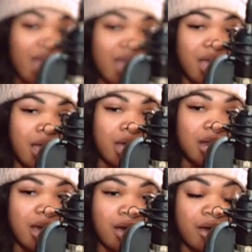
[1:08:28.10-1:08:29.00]
and
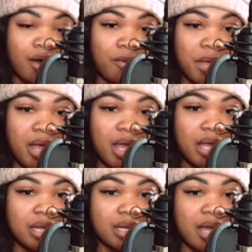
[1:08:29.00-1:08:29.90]
um,
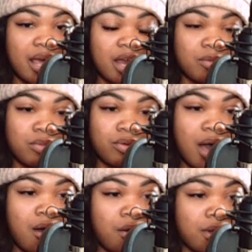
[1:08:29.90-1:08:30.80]
that edible I
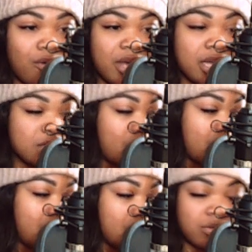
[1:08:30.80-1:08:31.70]
don't know what his
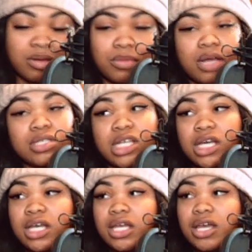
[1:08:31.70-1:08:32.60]
grandma did to it, but it was
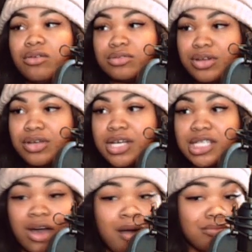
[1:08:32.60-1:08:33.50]
good. It was real good.
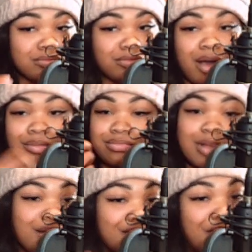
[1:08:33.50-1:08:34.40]
So I'm
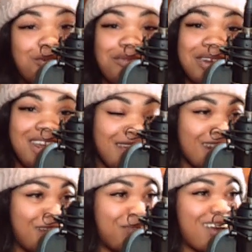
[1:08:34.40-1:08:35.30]
I'm, going
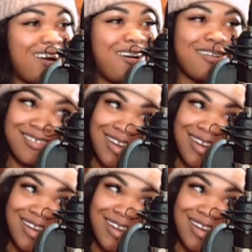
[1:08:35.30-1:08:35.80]
in. I'm yeah. like, oh,